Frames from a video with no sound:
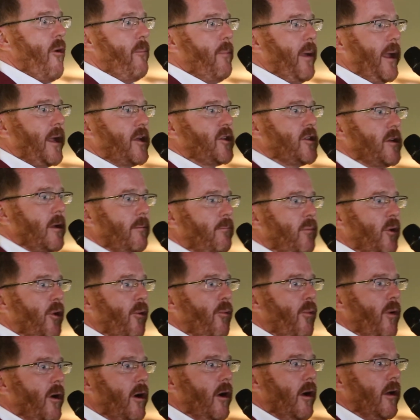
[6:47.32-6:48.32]
a picture, put a
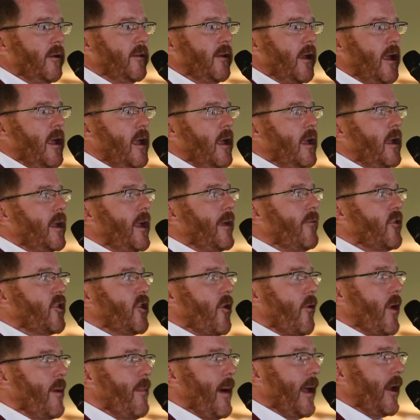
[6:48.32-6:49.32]
word, give us
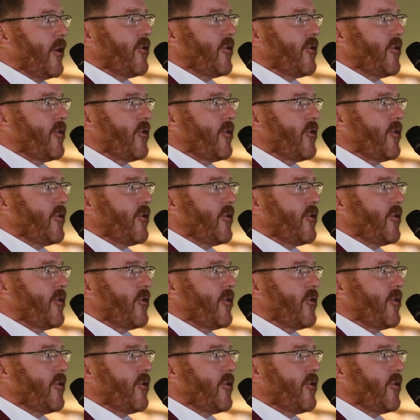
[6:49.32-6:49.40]
your email